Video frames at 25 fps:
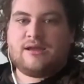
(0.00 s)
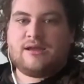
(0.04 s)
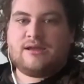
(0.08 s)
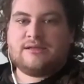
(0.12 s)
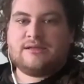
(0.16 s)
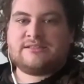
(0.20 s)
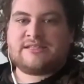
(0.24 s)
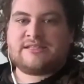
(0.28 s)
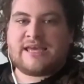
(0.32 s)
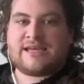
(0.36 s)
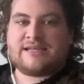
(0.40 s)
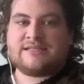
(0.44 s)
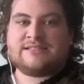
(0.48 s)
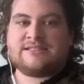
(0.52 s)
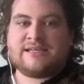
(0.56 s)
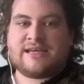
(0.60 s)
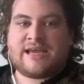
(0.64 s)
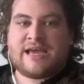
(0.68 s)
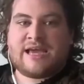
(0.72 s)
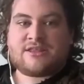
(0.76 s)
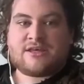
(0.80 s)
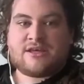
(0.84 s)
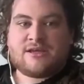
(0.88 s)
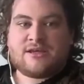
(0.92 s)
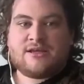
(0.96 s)
Taken
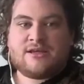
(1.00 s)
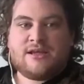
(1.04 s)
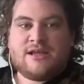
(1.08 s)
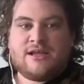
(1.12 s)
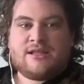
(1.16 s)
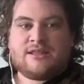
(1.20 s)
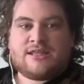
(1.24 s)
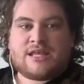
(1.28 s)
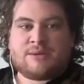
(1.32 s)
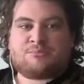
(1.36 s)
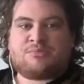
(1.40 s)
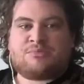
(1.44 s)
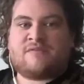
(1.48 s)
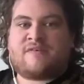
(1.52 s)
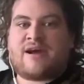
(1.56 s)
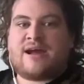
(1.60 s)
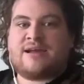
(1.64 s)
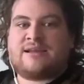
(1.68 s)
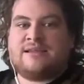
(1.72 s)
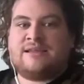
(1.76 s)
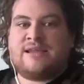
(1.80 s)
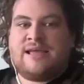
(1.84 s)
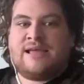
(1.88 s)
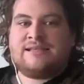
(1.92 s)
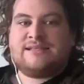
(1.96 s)
together, they provide
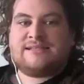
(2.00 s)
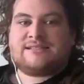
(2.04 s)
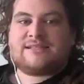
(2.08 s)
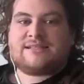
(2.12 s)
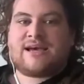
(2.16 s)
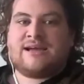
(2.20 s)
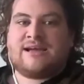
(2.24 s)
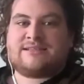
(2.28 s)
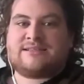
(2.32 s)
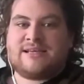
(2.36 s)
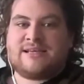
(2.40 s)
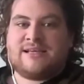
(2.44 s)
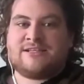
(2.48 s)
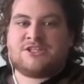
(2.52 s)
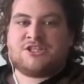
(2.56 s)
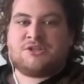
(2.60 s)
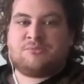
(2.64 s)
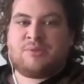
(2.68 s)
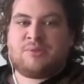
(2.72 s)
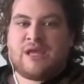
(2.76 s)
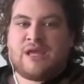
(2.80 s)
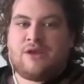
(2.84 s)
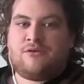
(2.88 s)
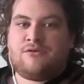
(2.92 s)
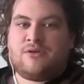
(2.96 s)
an insight into the
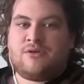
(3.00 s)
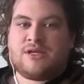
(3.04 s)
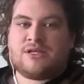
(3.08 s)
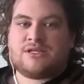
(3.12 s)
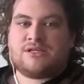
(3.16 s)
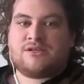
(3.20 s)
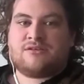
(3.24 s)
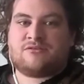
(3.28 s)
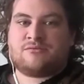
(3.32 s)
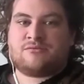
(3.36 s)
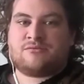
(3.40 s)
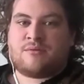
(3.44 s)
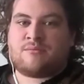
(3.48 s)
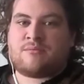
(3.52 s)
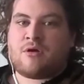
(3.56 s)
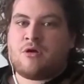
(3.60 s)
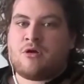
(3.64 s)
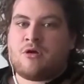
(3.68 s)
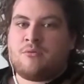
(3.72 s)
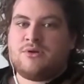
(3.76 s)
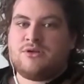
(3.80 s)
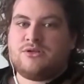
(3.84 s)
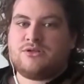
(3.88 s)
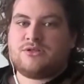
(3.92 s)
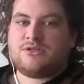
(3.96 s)
period from a
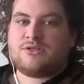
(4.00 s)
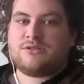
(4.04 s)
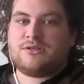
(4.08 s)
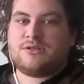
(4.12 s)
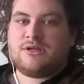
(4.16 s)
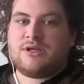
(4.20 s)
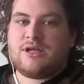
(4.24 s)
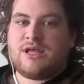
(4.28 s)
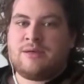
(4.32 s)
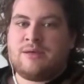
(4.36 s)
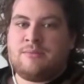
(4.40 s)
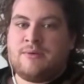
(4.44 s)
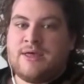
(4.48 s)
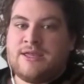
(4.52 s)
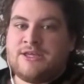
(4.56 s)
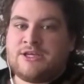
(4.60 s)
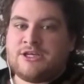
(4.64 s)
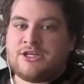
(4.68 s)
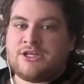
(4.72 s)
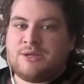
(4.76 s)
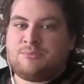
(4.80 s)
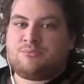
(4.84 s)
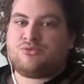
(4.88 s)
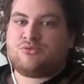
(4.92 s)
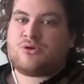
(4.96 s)
moment
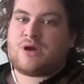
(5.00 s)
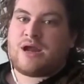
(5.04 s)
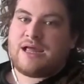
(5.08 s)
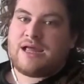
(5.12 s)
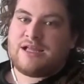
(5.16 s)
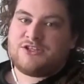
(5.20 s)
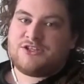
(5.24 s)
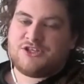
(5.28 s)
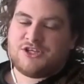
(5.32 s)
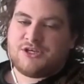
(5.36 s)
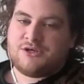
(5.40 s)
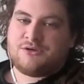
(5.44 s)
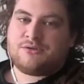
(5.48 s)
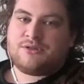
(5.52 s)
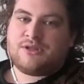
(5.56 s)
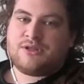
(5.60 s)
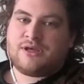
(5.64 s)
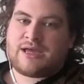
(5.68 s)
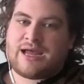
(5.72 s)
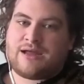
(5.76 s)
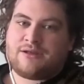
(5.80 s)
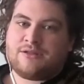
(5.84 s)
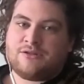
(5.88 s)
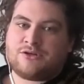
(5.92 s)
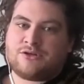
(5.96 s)
immediately prior to the
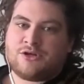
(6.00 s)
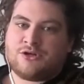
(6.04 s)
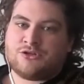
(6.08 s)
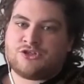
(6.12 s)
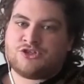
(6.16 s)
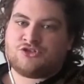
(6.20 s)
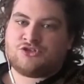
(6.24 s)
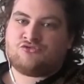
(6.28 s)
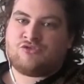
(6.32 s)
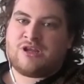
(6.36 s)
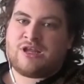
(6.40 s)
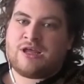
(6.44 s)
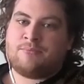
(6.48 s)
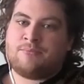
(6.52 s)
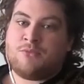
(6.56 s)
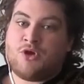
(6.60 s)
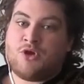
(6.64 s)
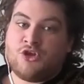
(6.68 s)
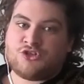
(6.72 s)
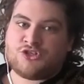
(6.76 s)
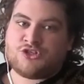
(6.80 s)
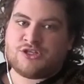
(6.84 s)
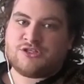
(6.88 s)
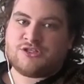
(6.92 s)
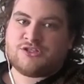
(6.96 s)
counterculture's re
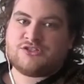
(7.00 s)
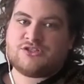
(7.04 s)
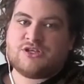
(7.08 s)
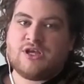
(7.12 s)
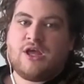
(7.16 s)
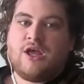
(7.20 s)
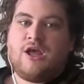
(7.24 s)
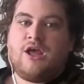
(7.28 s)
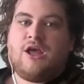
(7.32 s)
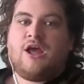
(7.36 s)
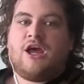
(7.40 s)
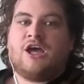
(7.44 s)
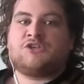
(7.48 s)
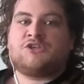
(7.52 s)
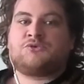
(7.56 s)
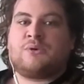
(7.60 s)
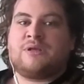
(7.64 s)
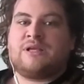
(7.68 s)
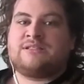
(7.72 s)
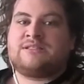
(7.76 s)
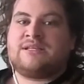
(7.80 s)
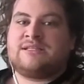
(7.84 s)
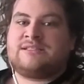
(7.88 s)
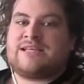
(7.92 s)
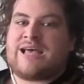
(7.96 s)
emergence, as well
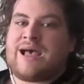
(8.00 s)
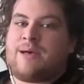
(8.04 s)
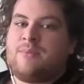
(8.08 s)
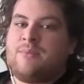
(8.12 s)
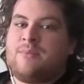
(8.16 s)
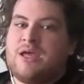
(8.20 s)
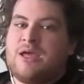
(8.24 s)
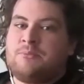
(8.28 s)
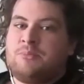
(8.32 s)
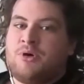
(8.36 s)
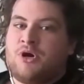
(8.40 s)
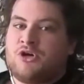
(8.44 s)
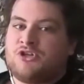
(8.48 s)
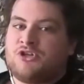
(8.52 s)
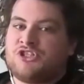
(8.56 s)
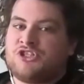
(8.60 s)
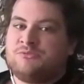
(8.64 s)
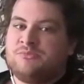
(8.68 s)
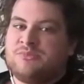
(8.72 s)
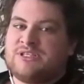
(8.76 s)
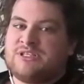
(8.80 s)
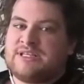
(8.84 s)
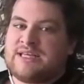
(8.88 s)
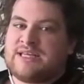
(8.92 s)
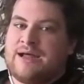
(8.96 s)
as a damning
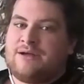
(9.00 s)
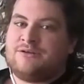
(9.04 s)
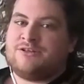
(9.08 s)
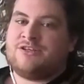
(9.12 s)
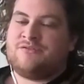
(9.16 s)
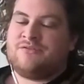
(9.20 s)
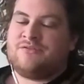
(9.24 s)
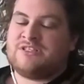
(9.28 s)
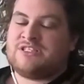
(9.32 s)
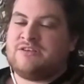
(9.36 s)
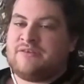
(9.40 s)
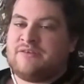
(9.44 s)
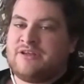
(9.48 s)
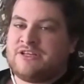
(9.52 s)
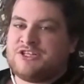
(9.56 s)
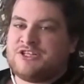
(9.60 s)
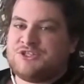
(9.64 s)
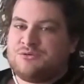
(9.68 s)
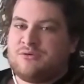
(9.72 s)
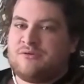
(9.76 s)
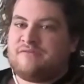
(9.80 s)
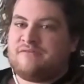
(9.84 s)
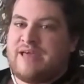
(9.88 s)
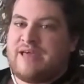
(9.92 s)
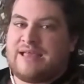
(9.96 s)
posthumous account of its
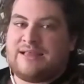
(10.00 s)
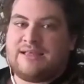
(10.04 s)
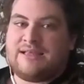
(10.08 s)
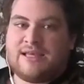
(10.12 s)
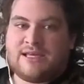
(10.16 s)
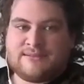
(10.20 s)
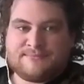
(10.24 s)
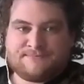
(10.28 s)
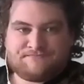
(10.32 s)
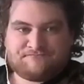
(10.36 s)
eventual failure.